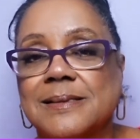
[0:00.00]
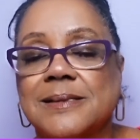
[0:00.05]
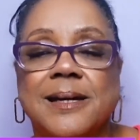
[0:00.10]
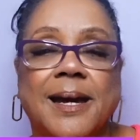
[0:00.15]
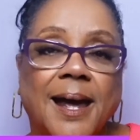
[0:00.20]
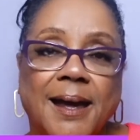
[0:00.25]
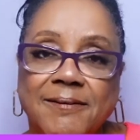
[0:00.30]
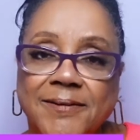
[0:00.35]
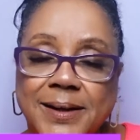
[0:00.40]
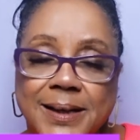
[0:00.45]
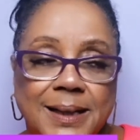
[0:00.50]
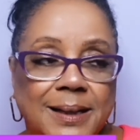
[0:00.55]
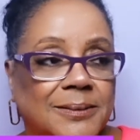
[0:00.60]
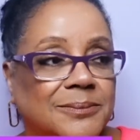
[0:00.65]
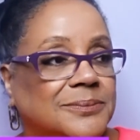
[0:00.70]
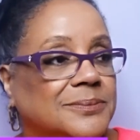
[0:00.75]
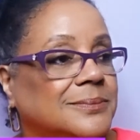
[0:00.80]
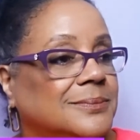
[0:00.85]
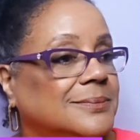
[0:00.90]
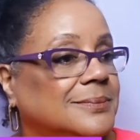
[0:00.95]
Do you have any?
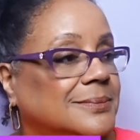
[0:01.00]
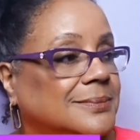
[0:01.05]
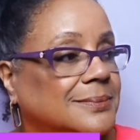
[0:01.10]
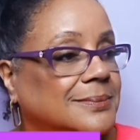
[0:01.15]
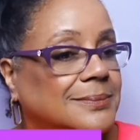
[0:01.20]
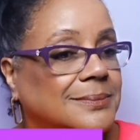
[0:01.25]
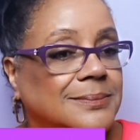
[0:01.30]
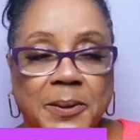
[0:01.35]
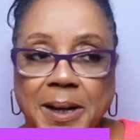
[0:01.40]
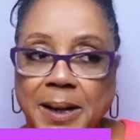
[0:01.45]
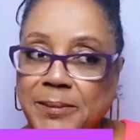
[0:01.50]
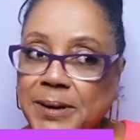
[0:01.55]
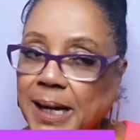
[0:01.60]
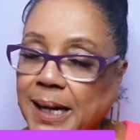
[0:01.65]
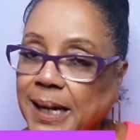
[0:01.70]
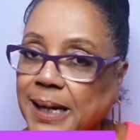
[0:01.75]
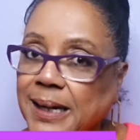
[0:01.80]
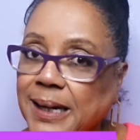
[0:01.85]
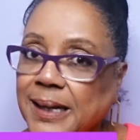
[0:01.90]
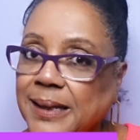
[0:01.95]
Okay, I'm not
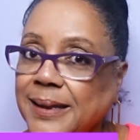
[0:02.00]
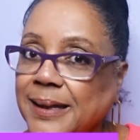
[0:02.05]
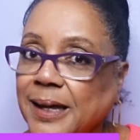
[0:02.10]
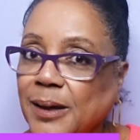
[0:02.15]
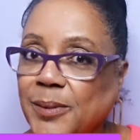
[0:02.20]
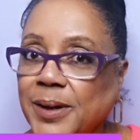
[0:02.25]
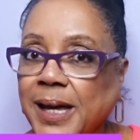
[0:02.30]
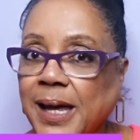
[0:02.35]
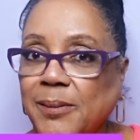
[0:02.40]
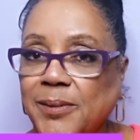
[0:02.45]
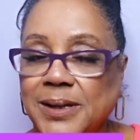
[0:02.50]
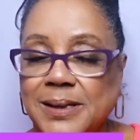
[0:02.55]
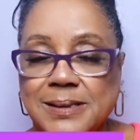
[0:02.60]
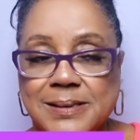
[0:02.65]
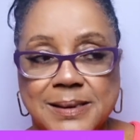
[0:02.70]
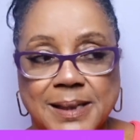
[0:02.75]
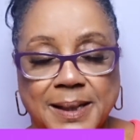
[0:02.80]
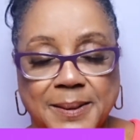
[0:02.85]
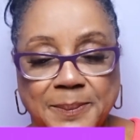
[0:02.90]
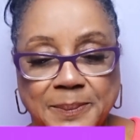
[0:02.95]
getting anything coming at me
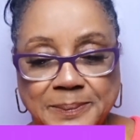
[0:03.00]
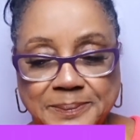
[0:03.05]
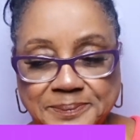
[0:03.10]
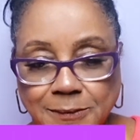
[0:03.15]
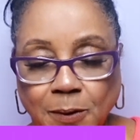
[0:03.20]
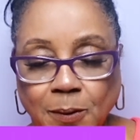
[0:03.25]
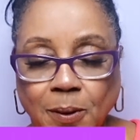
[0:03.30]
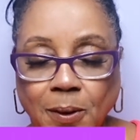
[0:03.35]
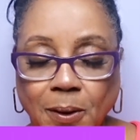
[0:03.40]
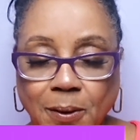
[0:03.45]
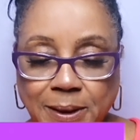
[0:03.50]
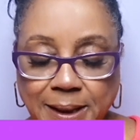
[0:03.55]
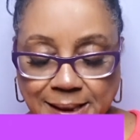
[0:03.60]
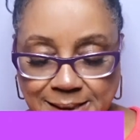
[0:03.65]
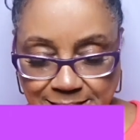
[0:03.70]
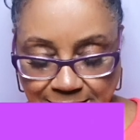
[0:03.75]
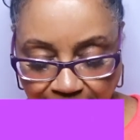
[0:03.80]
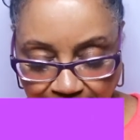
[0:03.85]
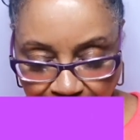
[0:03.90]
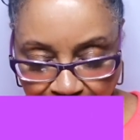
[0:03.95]
this time. Oh
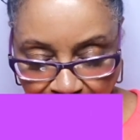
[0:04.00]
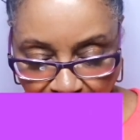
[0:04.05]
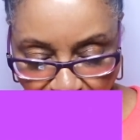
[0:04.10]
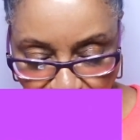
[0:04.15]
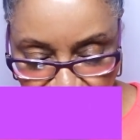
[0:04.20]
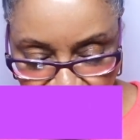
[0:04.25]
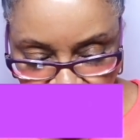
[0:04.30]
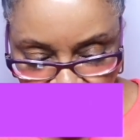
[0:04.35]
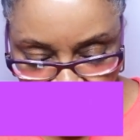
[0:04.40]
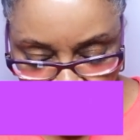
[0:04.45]
yes, I am.